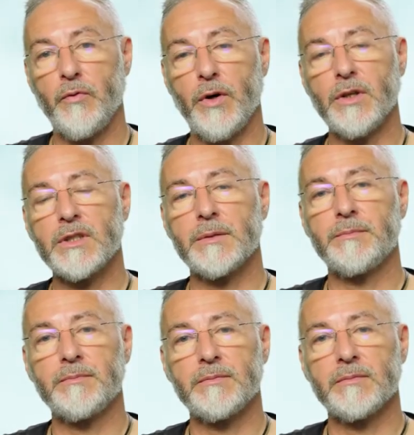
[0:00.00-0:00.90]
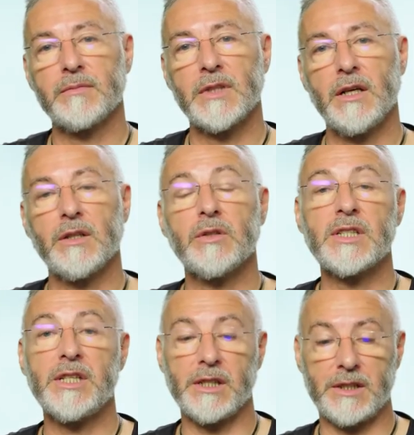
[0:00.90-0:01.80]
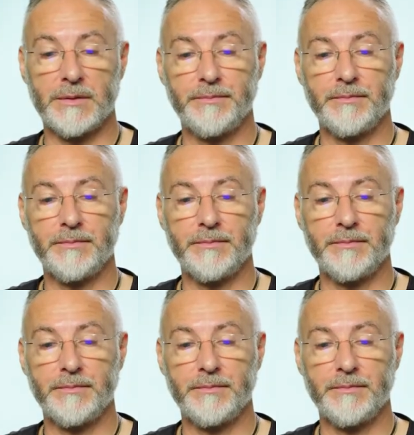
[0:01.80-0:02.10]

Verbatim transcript: First, the skills.